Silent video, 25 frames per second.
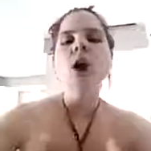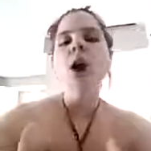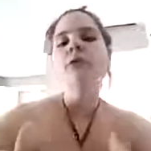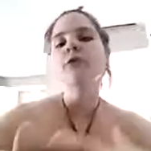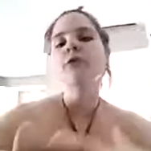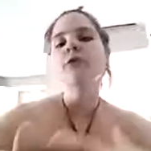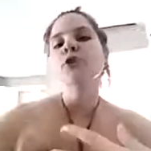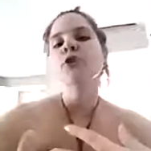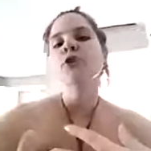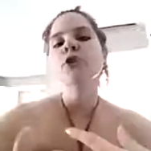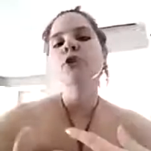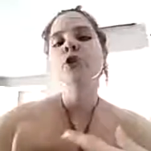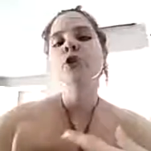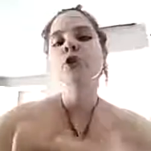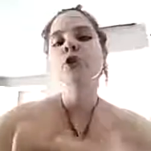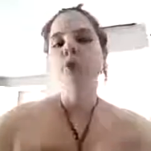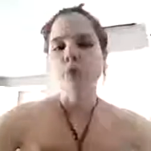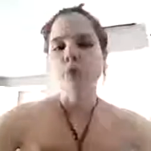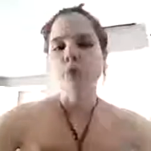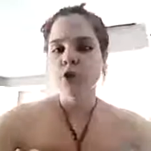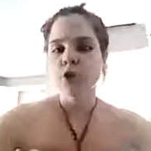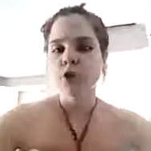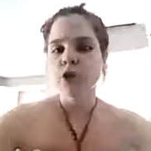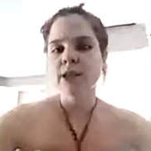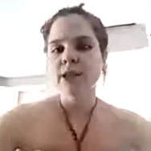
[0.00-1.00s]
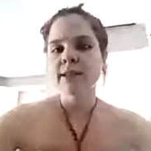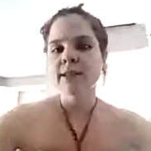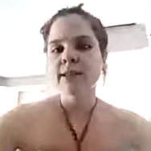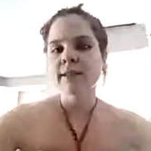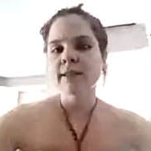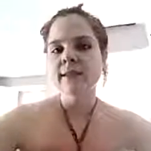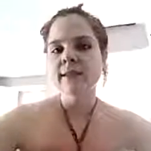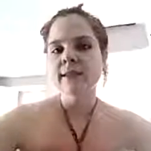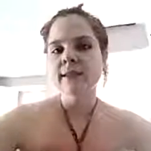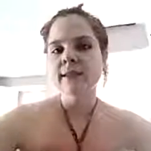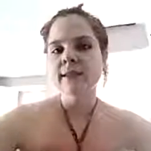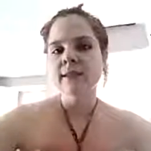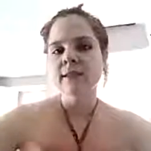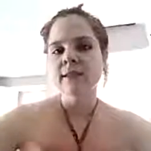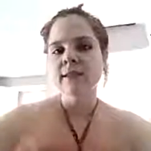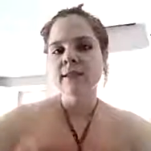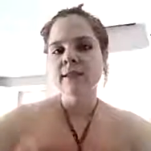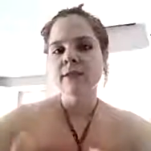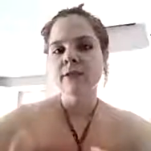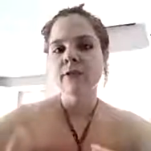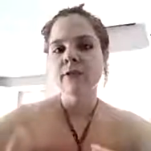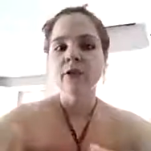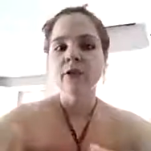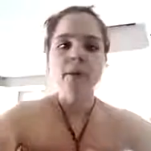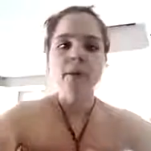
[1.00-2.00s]
offer solutions
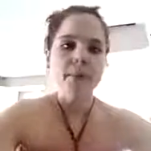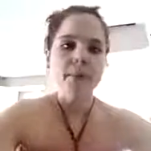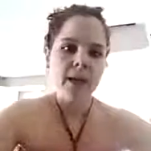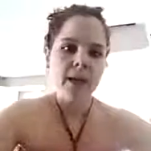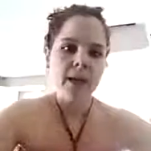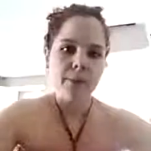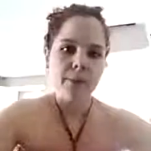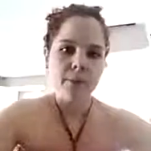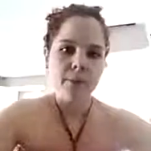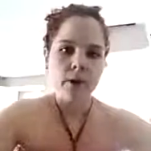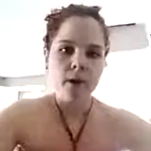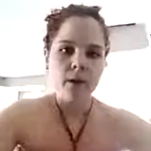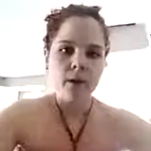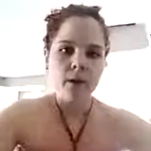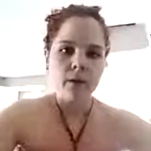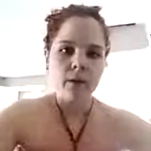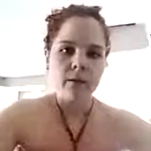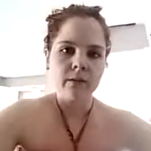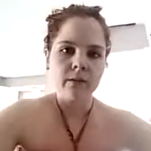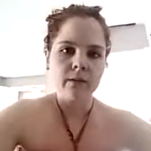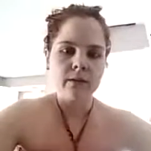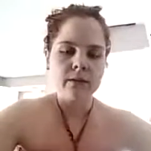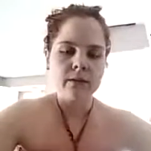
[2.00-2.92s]
for people.